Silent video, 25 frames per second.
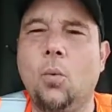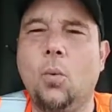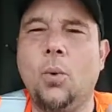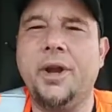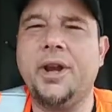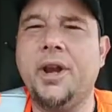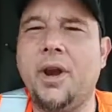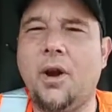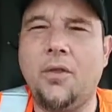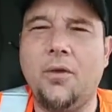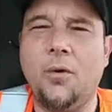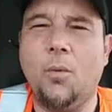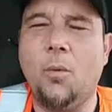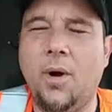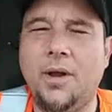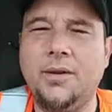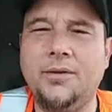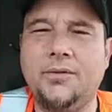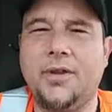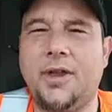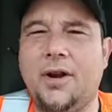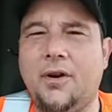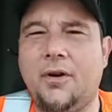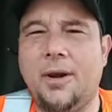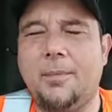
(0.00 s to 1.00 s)
We are the
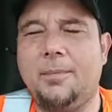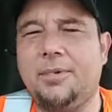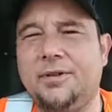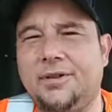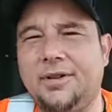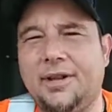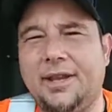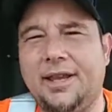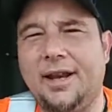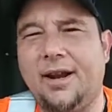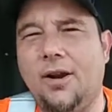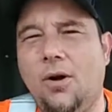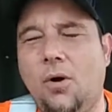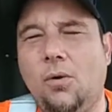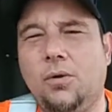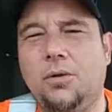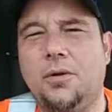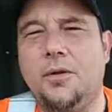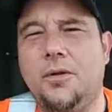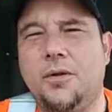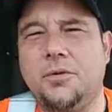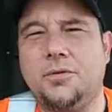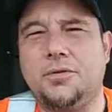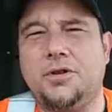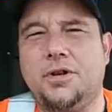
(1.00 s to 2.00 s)
ones that are able to get a hold
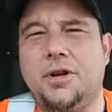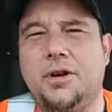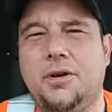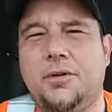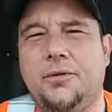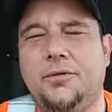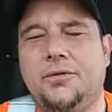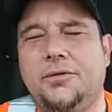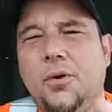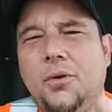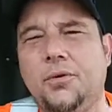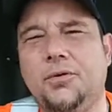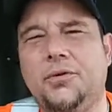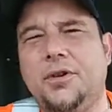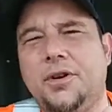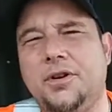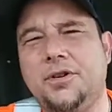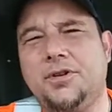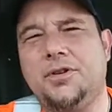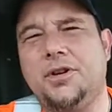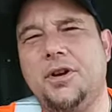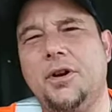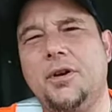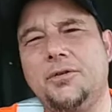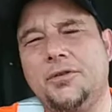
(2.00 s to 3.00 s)
of those shares. Those are the
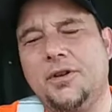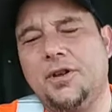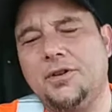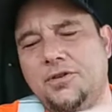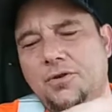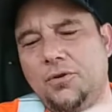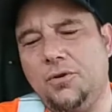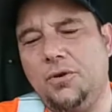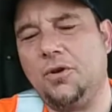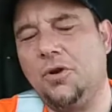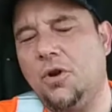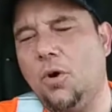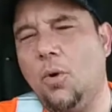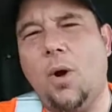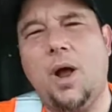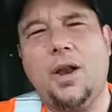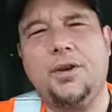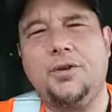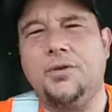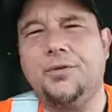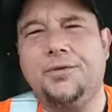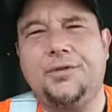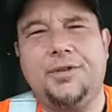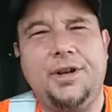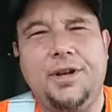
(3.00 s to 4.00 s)
shares that you can go
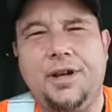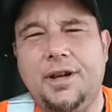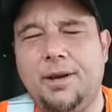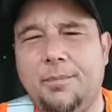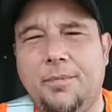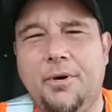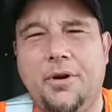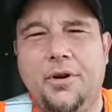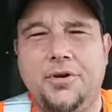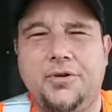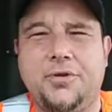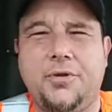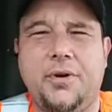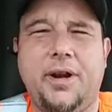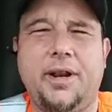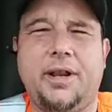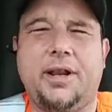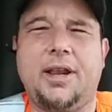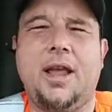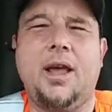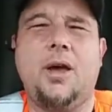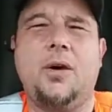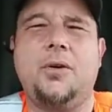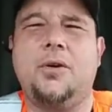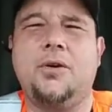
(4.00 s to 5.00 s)
on your TD Ameritrade
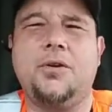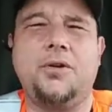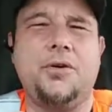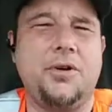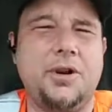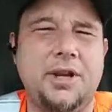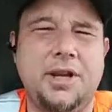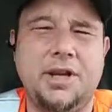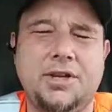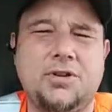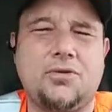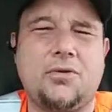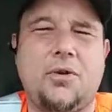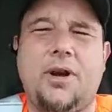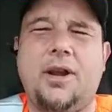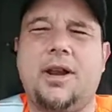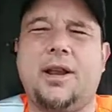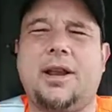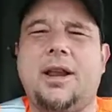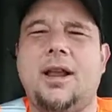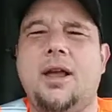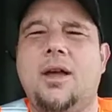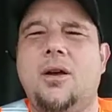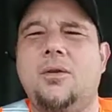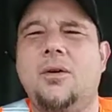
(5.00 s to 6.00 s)
account or your E-Trade
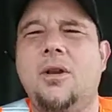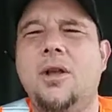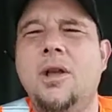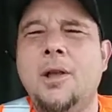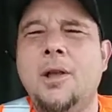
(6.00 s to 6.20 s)
account